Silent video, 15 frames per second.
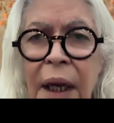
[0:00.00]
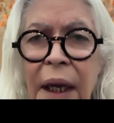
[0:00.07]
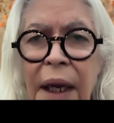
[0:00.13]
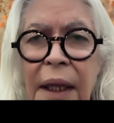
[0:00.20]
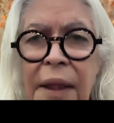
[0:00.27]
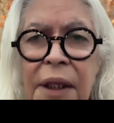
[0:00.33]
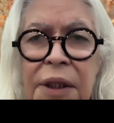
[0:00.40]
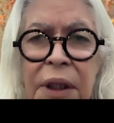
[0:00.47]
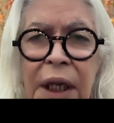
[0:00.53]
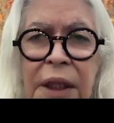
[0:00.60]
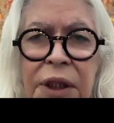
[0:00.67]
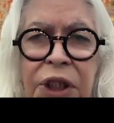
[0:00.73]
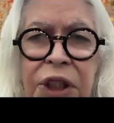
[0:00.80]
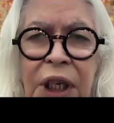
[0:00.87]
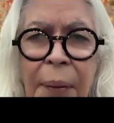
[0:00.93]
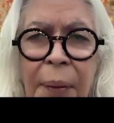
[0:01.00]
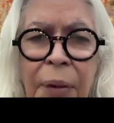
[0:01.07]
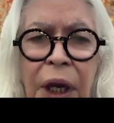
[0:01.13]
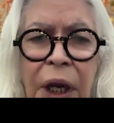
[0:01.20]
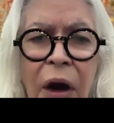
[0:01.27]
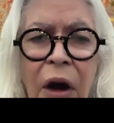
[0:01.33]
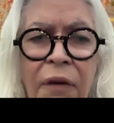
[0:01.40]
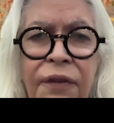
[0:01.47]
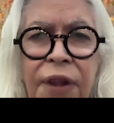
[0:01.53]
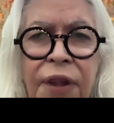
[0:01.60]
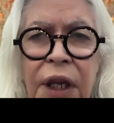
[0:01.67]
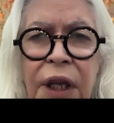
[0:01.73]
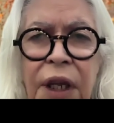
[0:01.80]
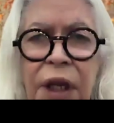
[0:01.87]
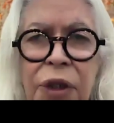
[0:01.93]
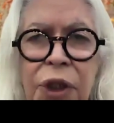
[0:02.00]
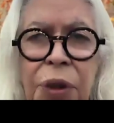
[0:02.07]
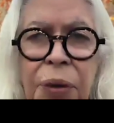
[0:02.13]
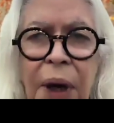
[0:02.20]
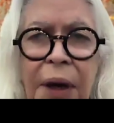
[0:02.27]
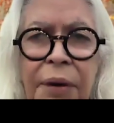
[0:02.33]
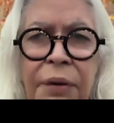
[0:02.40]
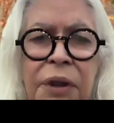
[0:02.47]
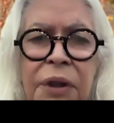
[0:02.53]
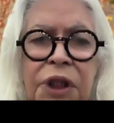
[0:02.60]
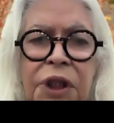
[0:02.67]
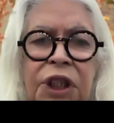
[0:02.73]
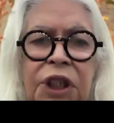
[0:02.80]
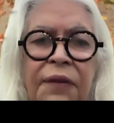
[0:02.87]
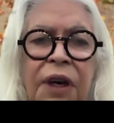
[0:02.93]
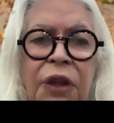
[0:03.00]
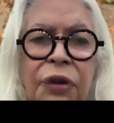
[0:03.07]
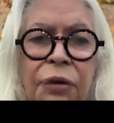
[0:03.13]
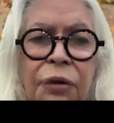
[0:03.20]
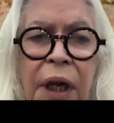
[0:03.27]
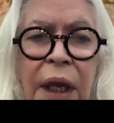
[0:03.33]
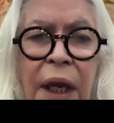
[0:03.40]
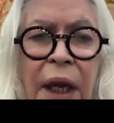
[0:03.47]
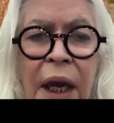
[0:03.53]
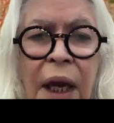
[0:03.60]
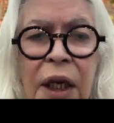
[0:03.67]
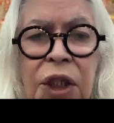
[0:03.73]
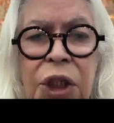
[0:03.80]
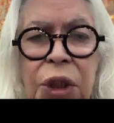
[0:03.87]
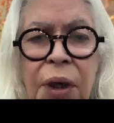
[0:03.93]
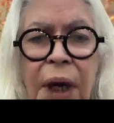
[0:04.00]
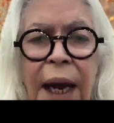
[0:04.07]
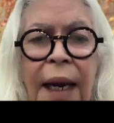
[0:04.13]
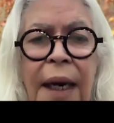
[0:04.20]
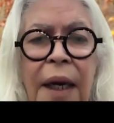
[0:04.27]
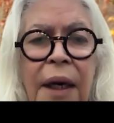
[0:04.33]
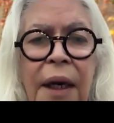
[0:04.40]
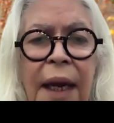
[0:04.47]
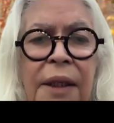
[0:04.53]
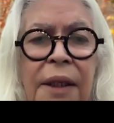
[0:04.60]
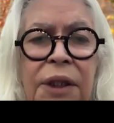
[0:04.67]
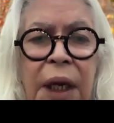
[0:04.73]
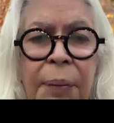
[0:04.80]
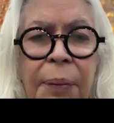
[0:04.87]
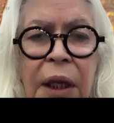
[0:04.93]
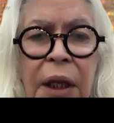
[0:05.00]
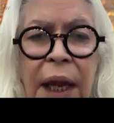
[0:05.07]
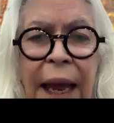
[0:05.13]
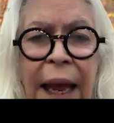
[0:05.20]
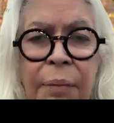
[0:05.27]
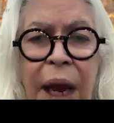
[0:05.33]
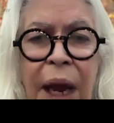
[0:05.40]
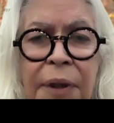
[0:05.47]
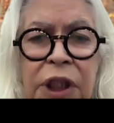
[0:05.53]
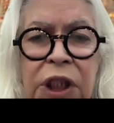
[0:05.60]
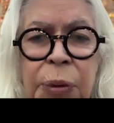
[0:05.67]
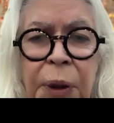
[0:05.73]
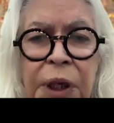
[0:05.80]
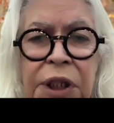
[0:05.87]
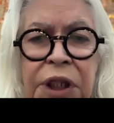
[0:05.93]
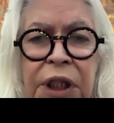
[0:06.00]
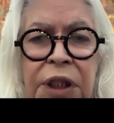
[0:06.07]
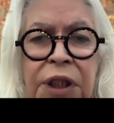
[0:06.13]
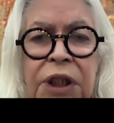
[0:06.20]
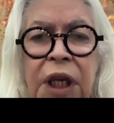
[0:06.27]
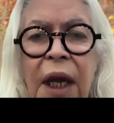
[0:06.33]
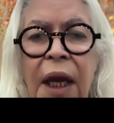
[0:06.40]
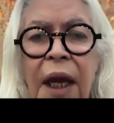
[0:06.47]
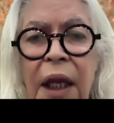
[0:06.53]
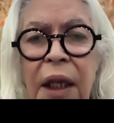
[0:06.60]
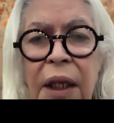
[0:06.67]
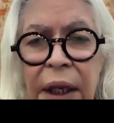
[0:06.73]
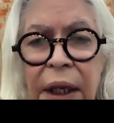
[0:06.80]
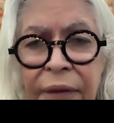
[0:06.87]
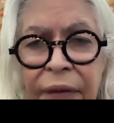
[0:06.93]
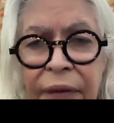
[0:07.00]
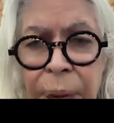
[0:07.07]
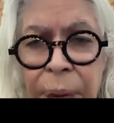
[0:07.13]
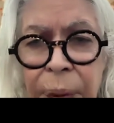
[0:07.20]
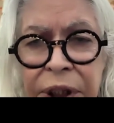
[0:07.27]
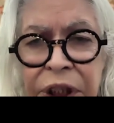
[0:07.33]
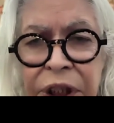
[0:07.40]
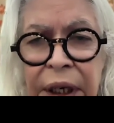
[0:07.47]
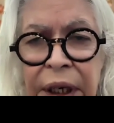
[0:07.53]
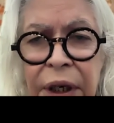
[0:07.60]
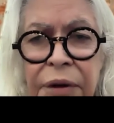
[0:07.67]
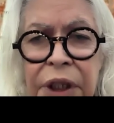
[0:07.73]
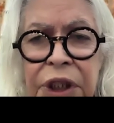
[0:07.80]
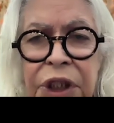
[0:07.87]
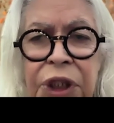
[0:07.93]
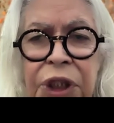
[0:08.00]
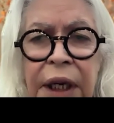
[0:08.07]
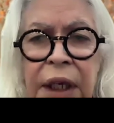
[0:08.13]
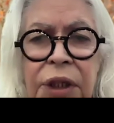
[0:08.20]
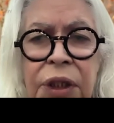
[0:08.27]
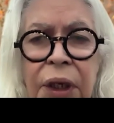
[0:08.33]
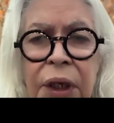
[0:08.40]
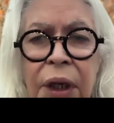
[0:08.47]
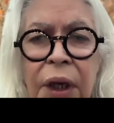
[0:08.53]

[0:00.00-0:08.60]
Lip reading: In summary, of the 273 Australian endemic land mammal species, 11% are extinct,